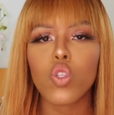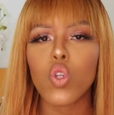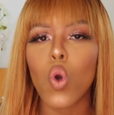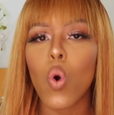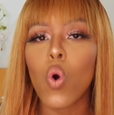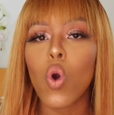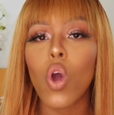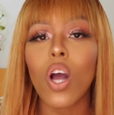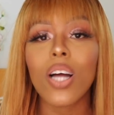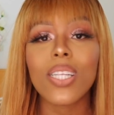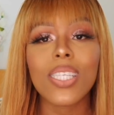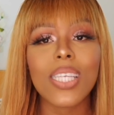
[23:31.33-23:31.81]

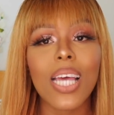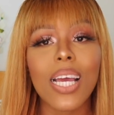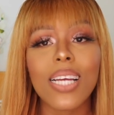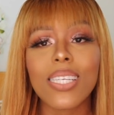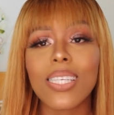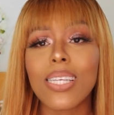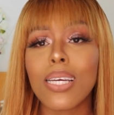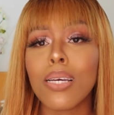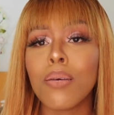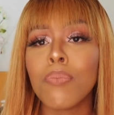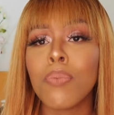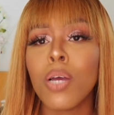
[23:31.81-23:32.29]
Don't contact
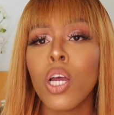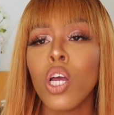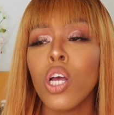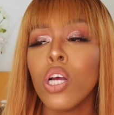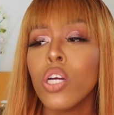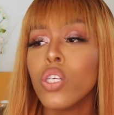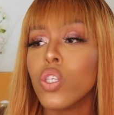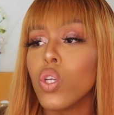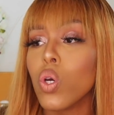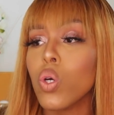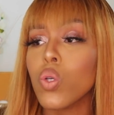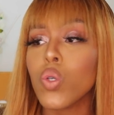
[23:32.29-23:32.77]
him.
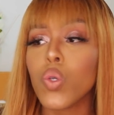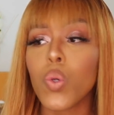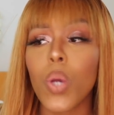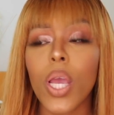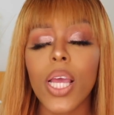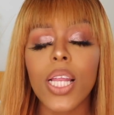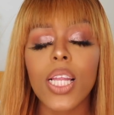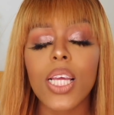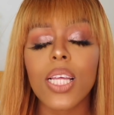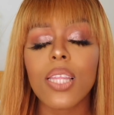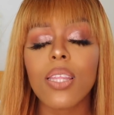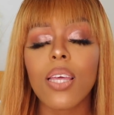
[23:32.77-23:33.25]
Don't do
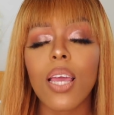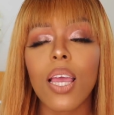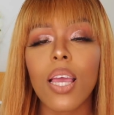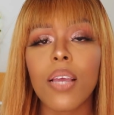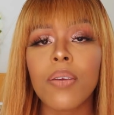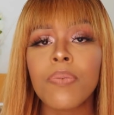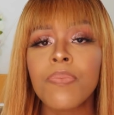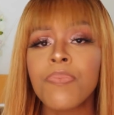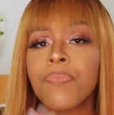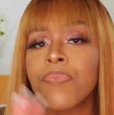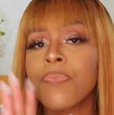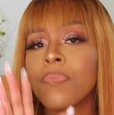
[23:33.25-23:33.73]
anything.